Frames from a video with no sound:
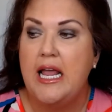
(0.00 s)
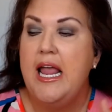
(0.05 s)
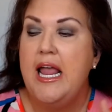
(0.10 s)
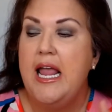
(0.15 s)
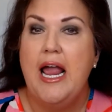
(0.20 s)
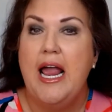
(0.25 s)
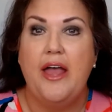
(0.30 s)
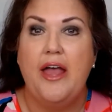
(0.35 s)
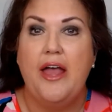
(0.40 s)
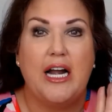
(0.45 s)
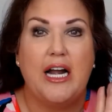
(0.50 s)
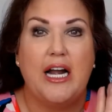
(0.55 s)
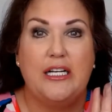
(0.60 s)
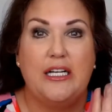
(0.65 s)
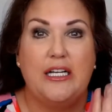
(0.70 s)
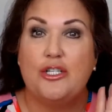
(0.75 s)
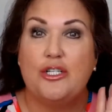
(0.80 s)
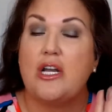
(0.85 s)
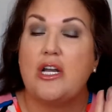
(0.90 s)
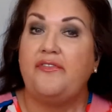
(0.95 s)
And then I
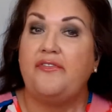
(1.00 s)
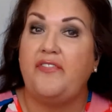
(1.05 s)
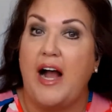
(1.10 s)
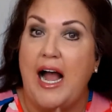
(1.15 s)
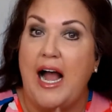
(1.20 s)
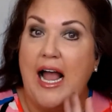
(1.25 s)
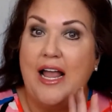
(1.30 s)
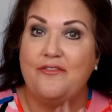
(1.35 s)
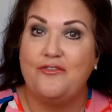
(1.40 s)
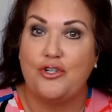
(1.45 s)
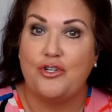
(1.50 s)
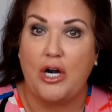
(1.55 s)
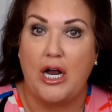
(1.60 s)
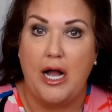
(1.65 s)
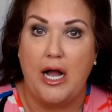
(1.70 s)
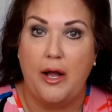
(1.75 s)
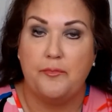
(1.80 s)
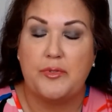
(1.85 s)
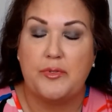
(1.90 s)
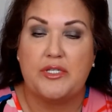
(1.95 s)
used 5
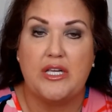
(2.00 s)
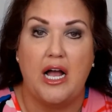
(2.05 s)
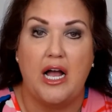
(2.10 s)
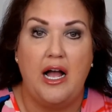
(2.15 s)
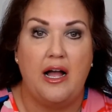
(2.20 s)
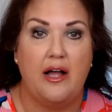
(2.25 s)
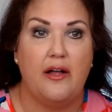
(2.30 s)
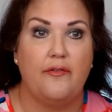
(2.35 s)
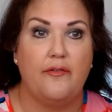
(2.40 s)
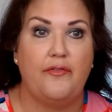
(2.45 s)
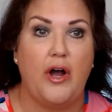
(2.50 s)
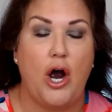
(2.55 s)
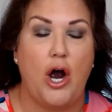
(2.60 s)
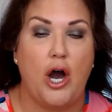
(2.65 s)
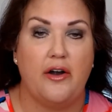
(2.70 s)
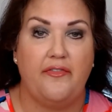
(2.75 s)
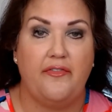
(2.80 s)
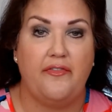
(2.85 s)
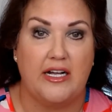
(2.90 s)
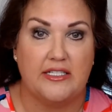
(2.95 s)
drops of our
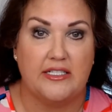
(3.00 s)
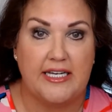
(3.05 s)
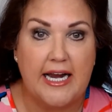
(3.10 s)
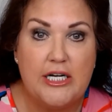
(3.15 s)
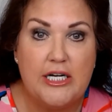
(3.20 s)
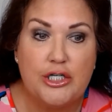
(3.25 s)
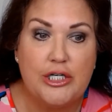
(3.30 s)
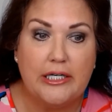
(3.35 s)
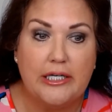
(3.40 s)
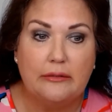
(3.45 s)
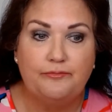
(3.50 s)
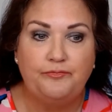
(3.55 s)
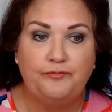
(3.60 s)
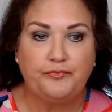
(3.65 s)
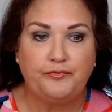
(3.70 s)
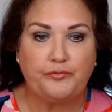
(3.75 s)
foundation,